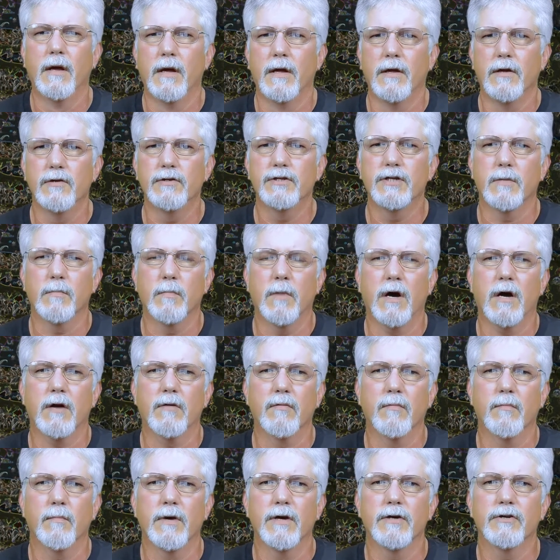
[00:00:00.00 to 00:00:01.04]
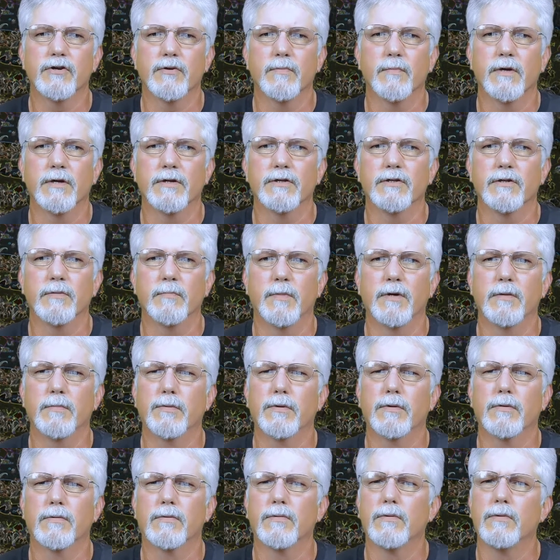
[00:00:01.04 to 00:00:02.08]
Using modern measurements, the
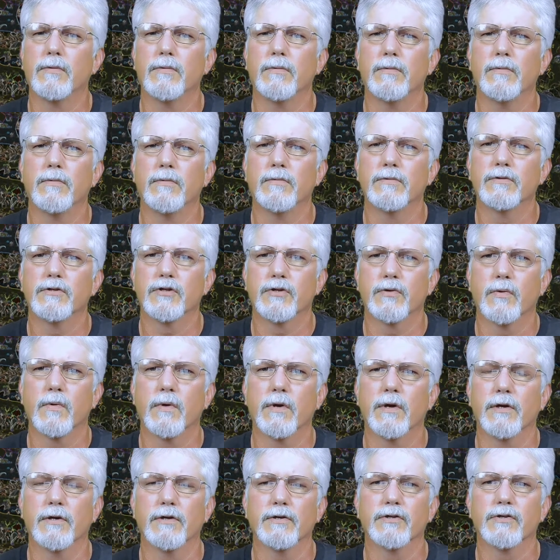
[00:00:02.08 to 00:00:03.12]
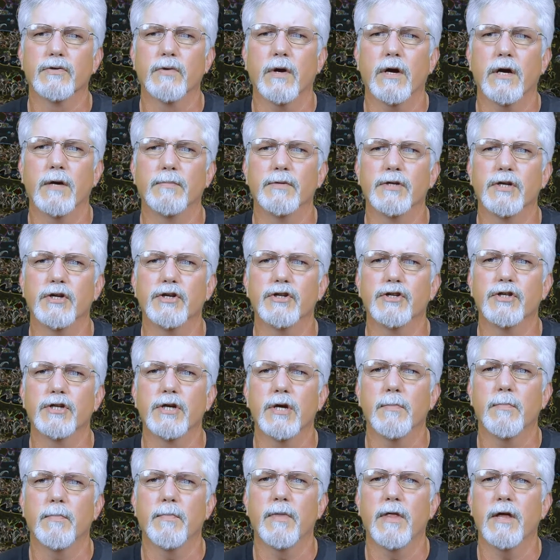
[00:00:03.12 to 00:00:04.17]
biblical story describes a
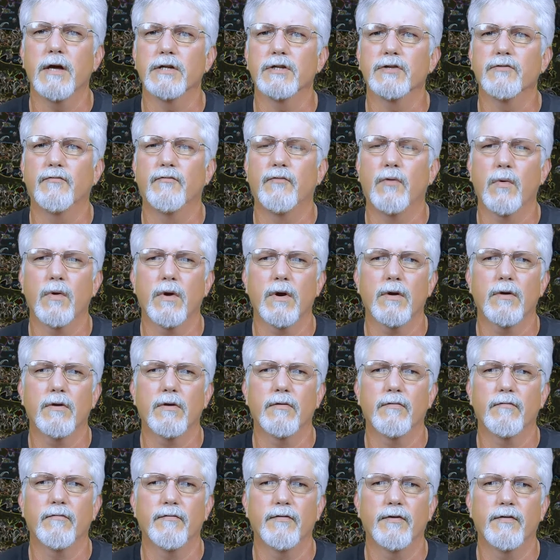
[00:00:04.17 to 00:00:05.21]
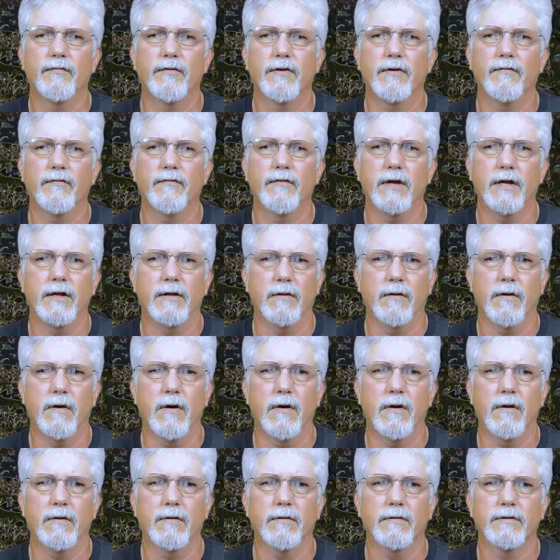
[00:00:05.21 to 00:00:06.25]
ship that's 450 feet
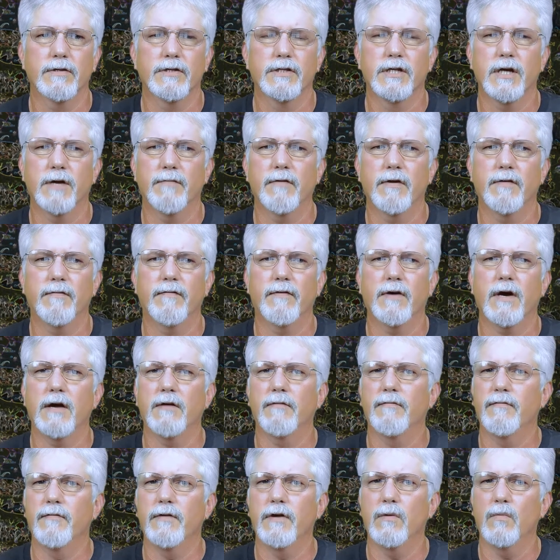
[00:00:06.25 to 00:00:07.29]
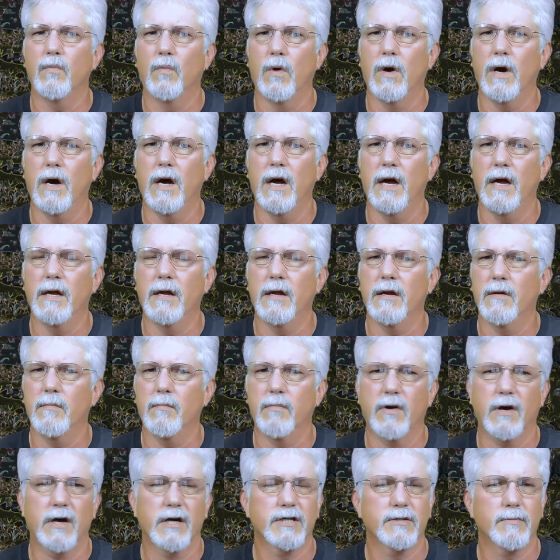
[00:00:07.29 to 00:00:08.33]
long, 75 feet wide, and
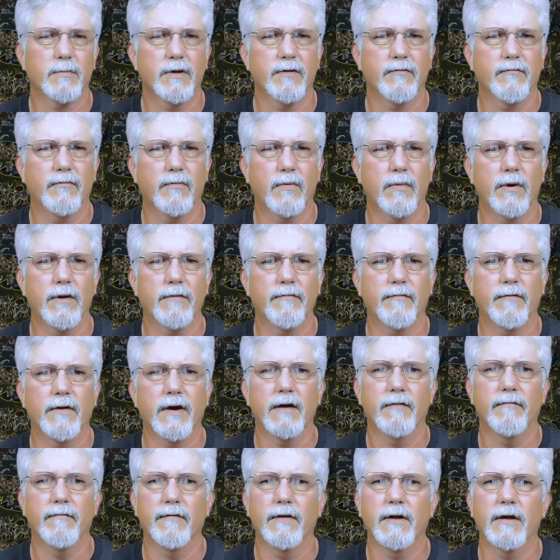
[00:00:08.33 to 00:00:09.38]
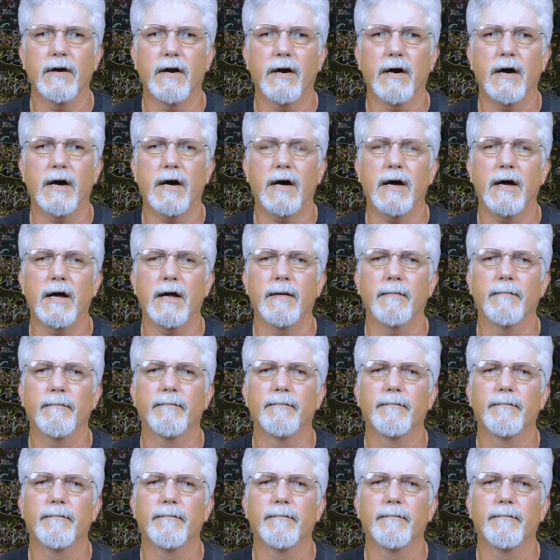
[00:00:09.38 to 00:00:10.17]
approximately 45 feet high,